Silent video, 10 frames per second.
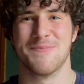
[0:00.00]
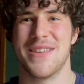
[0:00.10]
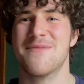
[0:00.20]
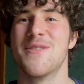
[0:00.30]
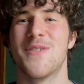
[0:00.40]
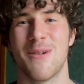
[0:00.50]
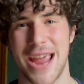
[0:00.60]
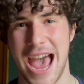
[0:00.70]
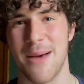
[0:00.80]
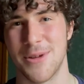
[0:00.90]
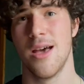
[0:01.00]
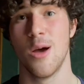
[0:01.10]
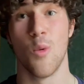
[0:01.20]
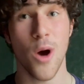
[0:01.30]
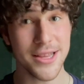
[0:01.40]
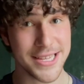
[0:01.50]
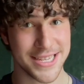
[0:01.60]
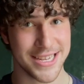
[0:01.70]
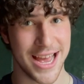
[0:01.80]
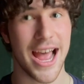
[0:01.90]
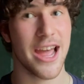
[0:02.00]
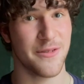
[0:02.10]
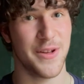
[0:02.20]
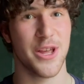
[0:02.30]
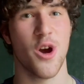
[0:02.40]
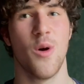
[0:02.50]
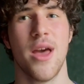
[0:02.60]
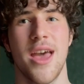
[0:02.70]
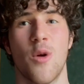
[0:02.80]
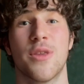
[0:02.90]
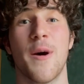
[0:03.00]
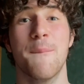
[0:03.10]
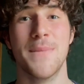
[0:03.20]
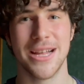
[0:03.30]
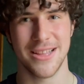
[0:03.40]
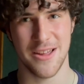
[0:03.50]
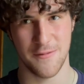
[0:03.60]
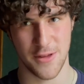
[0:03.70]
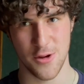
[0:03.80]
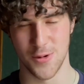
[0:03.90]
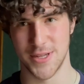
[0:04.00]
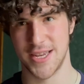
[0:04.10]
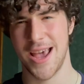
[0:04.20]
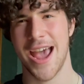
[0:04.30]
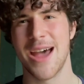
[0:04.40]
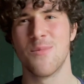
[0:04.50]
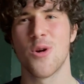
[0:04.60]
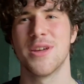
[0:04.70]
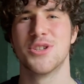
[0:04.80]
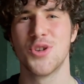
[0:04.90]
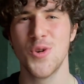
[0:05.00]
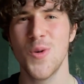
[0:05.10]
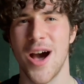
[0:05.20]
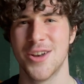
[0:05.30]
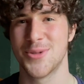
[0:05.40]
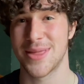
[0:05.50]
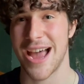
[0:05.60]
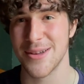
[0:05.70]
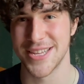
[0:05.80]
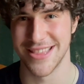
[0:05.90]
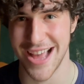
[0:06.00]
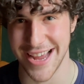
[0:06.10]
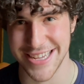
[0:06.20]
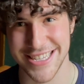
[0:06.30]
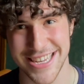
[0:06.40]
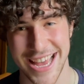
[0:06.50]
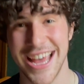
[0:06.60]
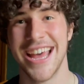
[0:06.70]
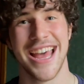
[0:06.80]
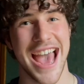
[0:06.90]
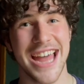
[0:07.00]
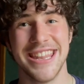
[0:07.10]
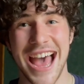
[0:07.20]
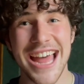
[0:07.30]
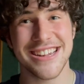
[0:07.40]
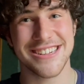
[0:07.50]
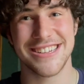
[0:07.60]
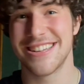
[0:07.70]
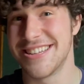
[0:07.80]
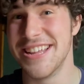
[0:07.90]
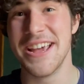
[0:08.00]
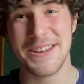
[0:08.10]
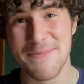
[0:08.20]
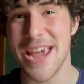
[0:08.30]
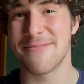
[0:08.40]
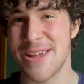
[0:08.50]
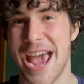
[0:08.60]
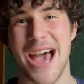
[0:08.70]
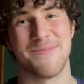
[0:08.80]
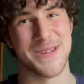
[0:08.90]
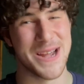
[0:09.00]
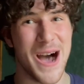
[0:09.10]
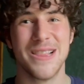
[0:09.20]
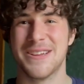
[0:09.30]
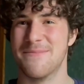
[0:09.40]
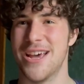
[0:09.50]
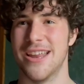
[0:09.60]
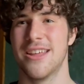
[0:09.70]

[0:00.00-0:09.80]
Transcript: even very happy. Once, I had a video with 1 million views and more than 200,000 likes. And that did make me happy, I'll admit.